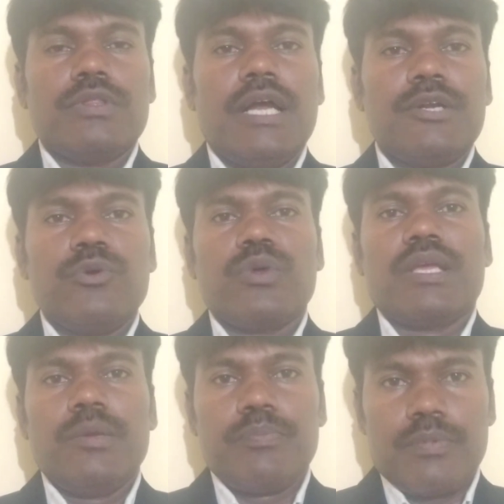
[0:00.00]
that you
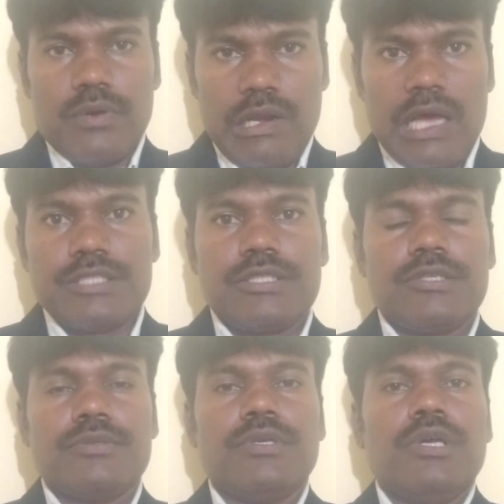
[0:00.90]
keep
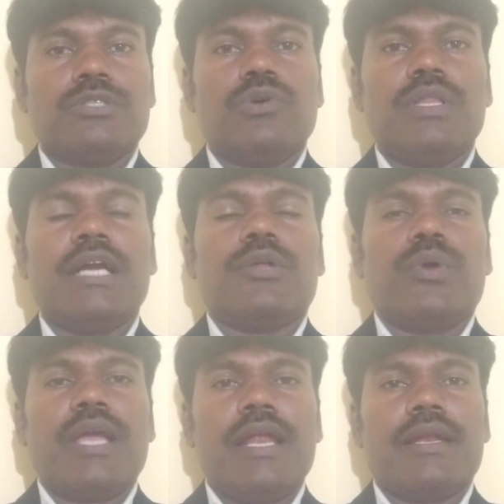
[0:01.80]
last, so that
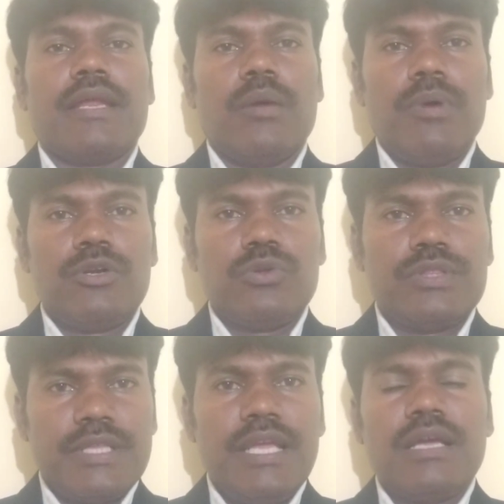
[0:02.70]
you can able to
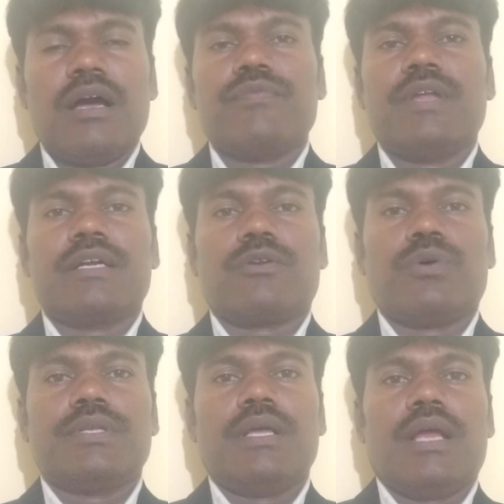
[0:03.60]
think of that
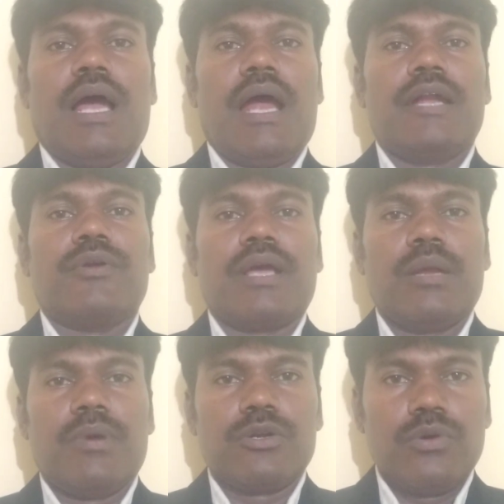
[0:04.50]
question and you can
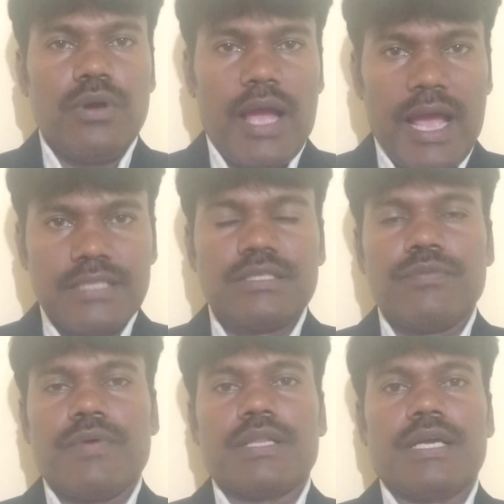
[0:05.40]
able to answer
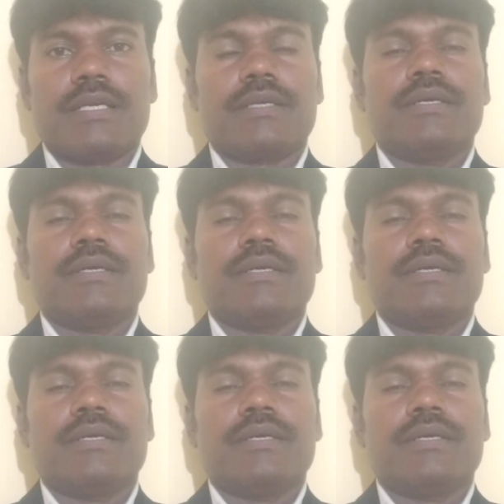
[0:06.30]
for that.